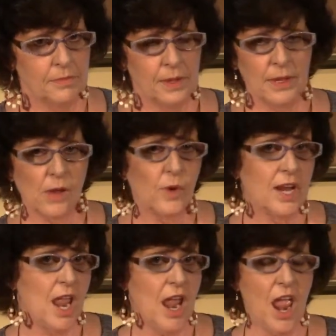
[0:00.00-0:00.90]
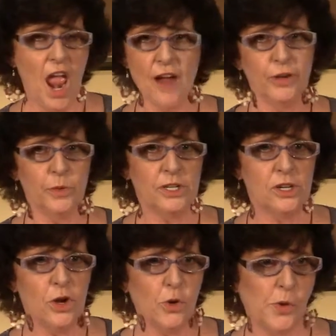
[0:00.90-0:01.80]
And I want everyone to
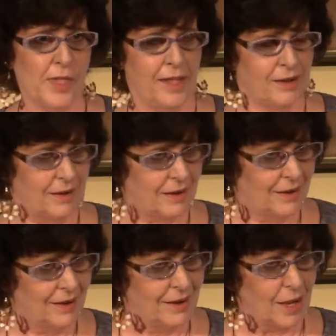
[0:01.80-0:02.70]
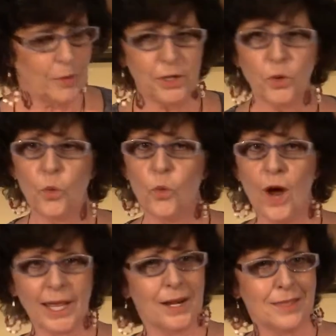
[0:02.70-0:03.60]
know who they are. I want you to
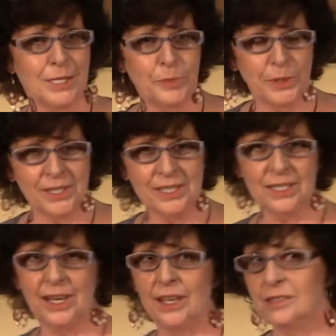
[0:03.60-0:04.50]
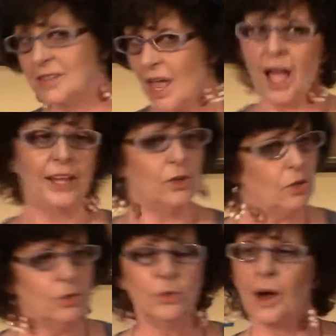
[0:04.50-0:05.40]
walk out of this building today and say, I
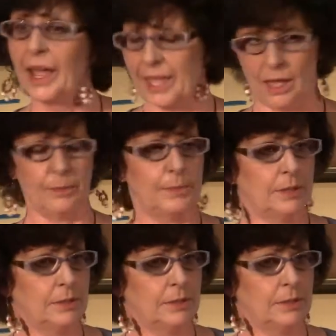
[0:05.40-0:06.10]
know who I am.